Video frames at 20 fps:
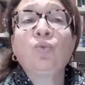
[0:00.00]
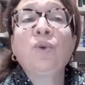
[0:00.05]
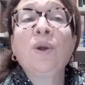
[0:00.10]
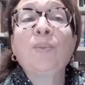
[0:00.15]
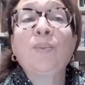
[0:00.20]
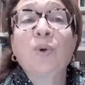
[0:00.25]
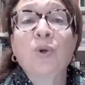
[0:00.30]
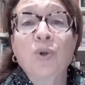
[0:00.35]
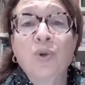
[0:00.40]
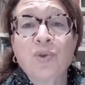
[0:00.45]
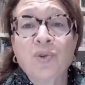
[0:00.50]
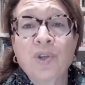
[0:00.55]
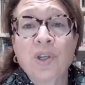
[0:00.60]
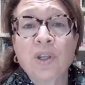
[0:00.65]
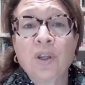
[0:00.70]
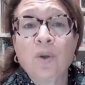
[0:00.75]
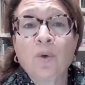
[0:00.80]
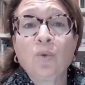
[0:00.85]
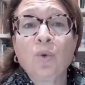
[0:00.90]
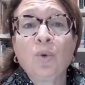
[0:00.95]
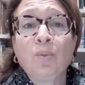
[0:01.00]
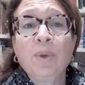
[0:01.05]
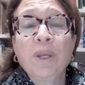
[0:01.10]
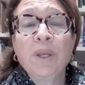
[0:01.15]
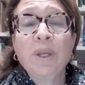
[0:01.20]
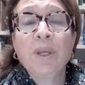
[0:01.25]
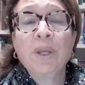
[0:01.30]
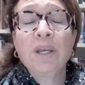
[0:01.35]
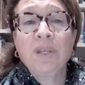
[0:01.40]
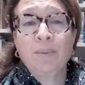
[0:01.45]
ripples in the
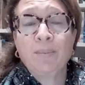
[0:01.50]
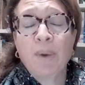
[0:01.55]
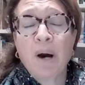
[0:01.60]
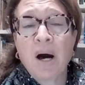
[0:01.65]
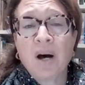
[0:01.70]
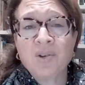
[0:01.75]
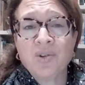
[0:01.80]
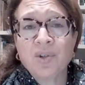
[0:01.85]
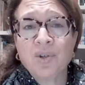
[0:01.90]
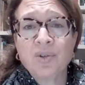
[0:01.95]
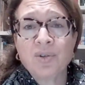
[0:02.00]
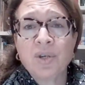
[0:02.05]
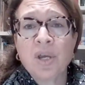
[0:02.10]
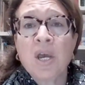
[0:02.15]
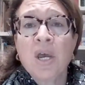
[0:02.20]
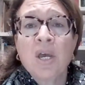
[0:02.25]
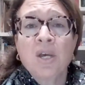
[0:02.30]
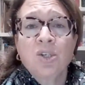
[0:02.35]
grouping of the apostles.